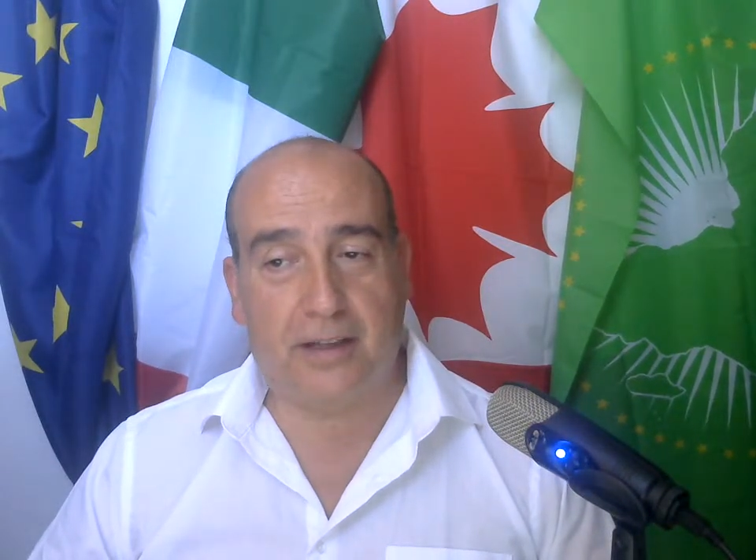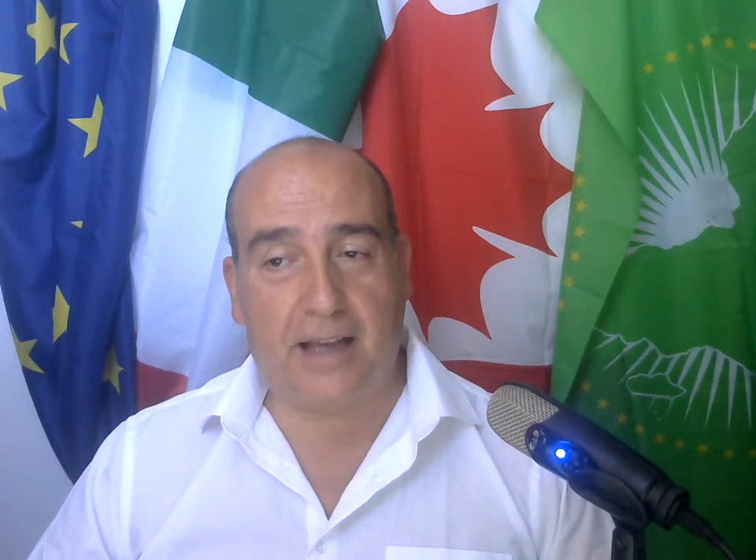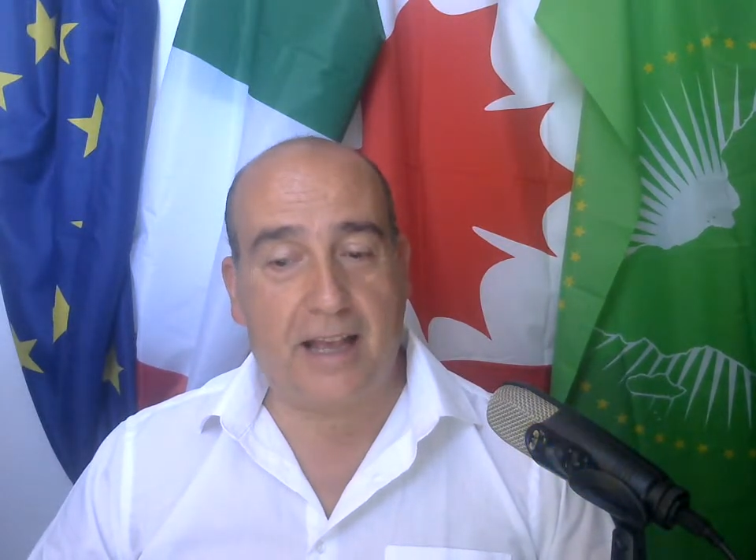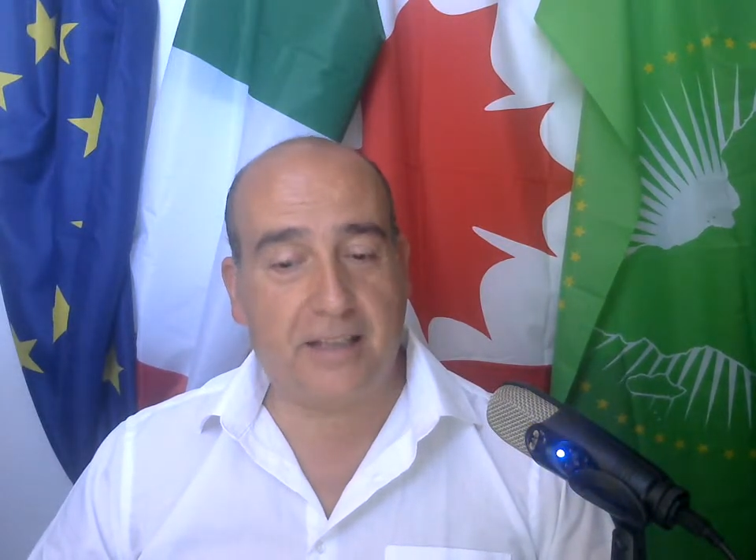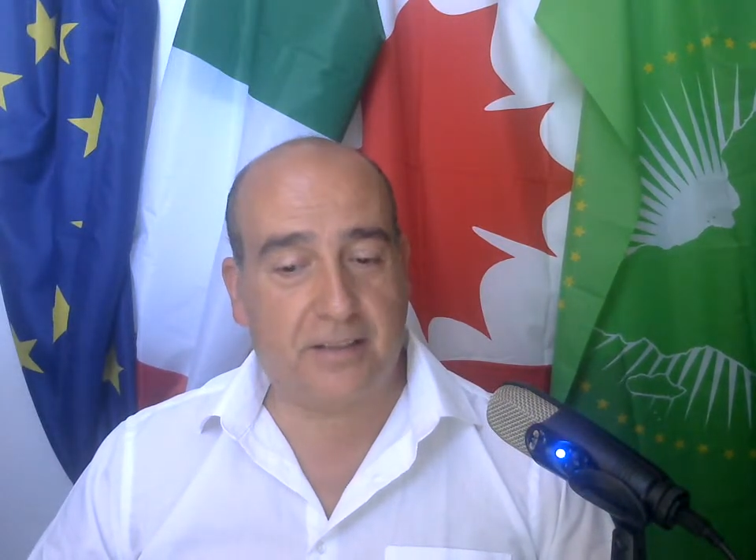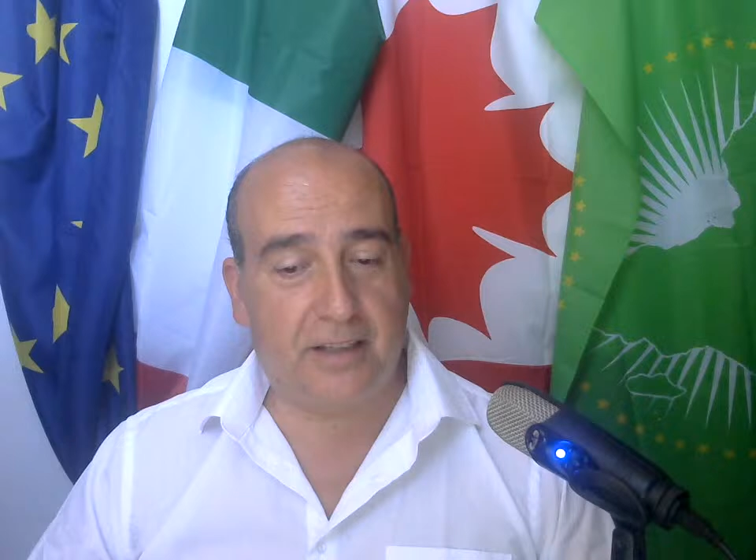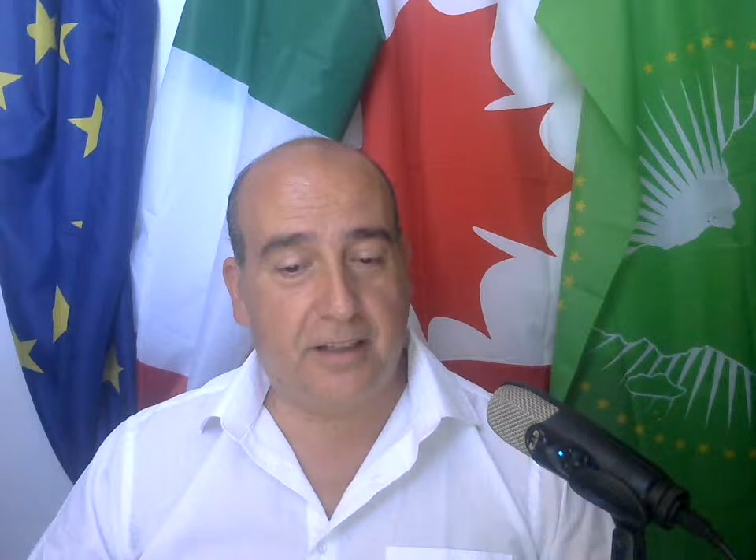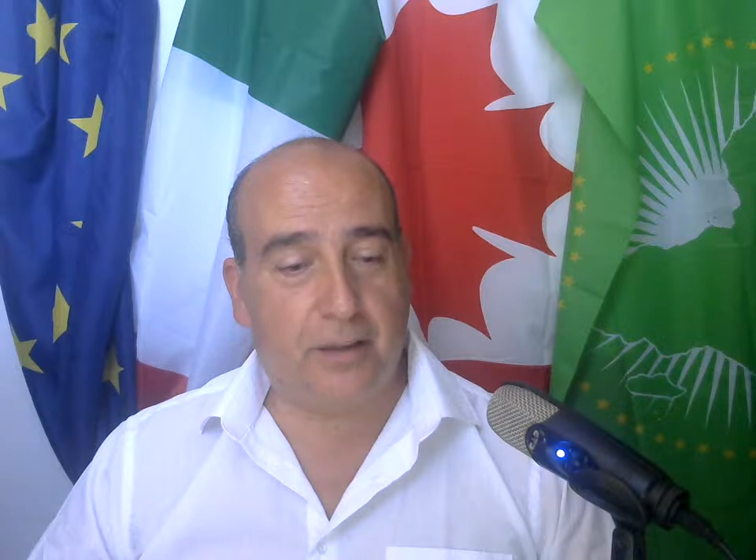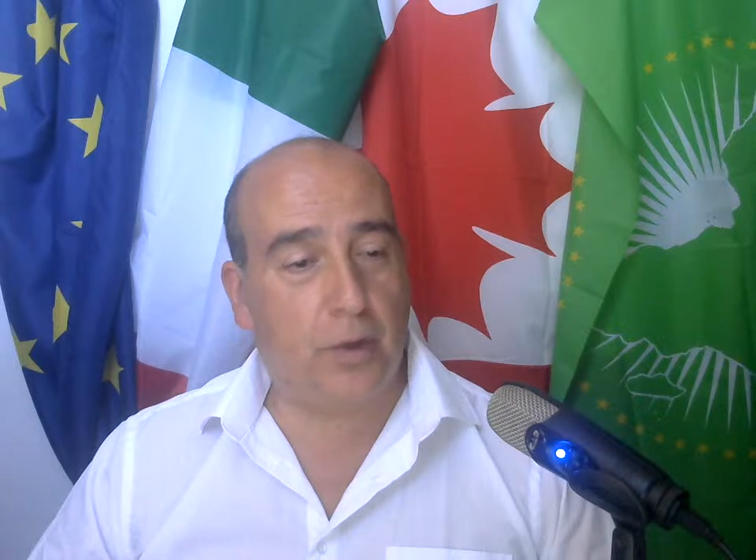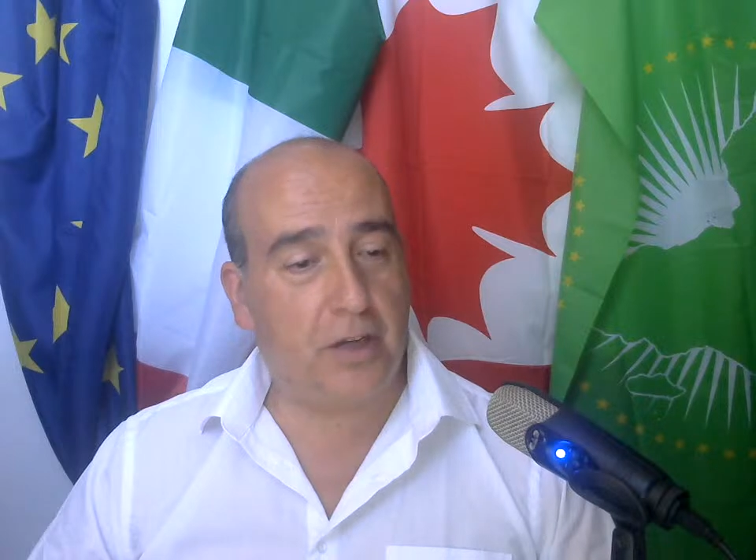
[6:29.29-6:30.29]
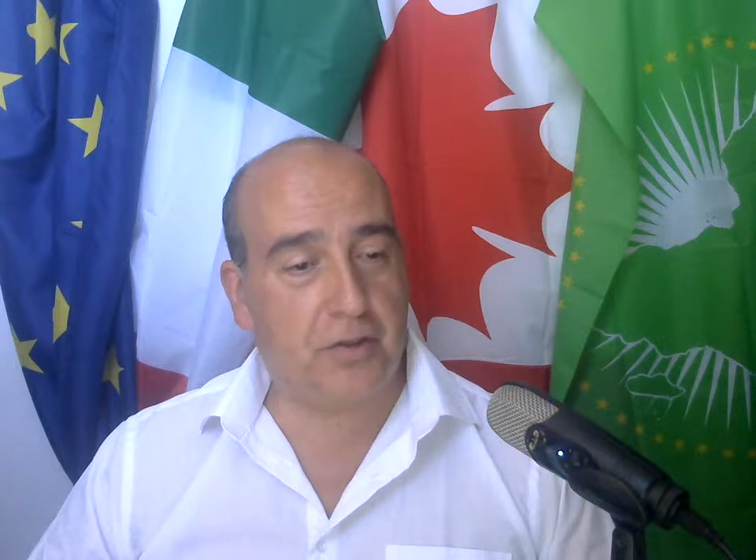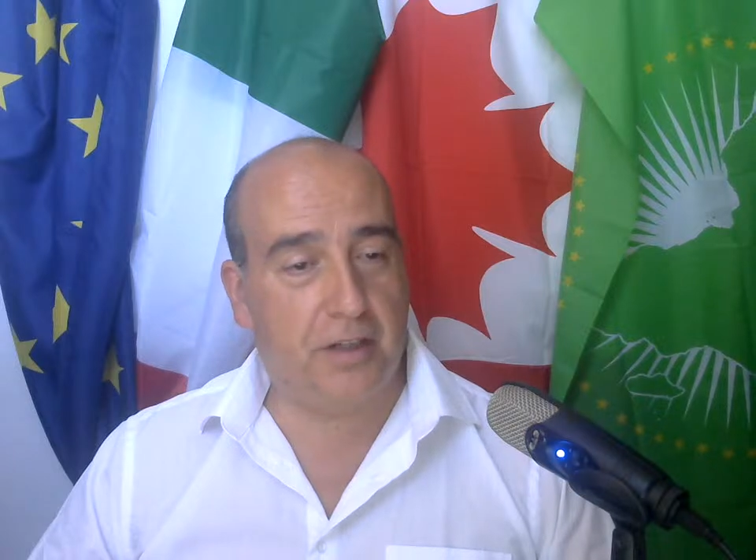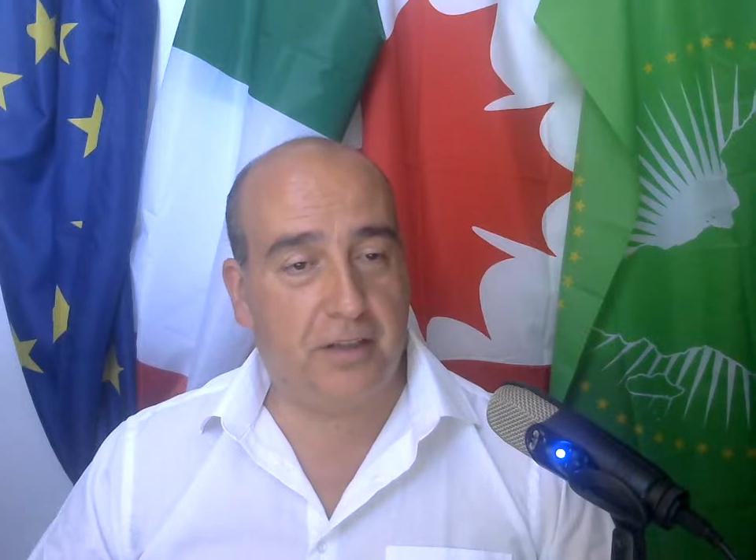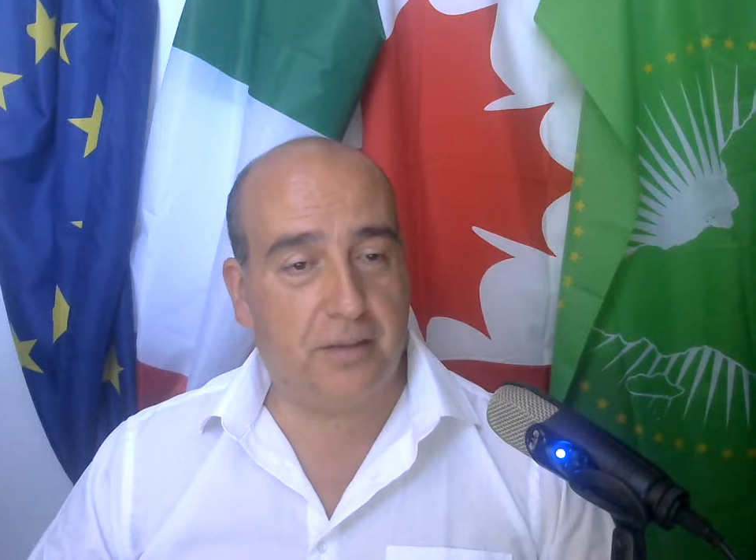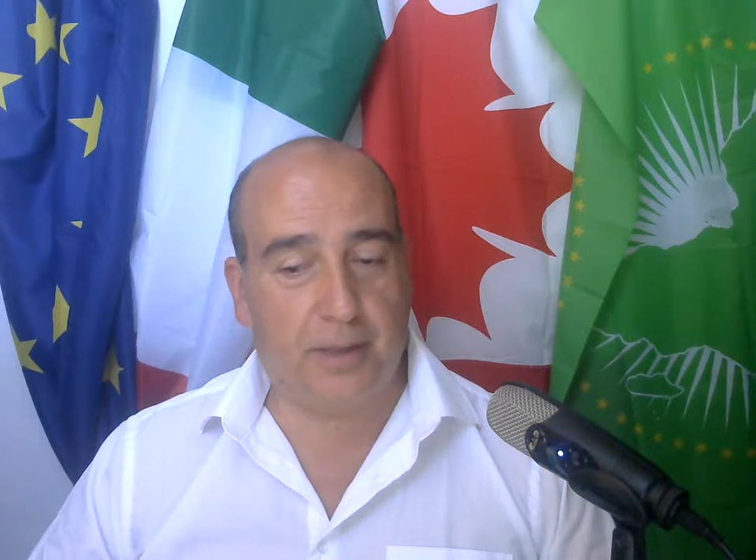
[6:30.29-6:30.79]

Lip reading: asking questions,